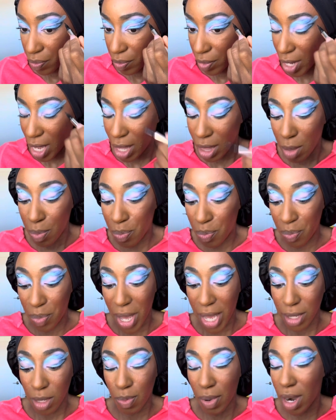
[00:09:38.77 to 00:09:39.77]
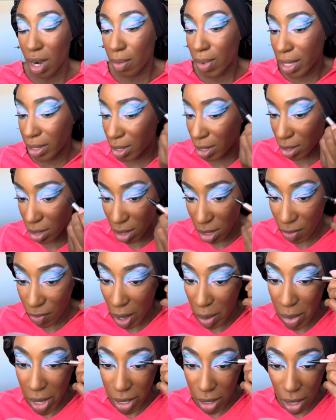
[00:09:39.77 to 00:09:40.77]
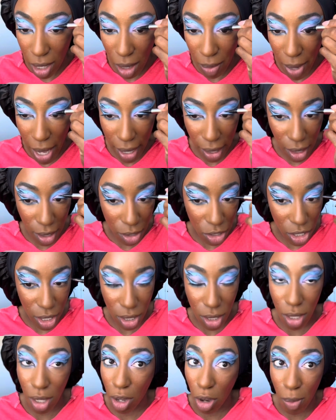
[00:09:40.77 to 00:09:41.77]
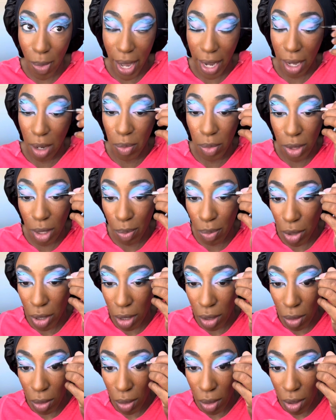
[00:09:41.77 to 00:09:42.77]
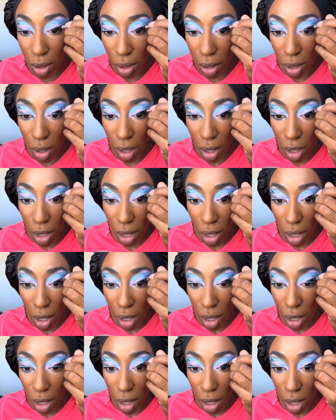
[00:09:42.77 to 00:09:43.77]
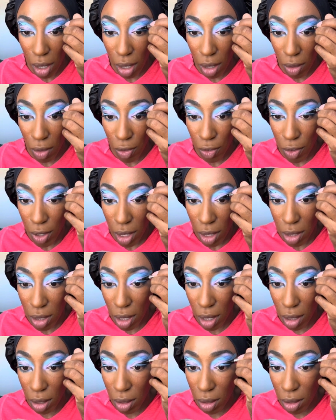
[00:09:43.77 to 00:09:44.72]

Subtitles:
And the best part about this is if I mess it up, I can just go back in with the blue and fix it.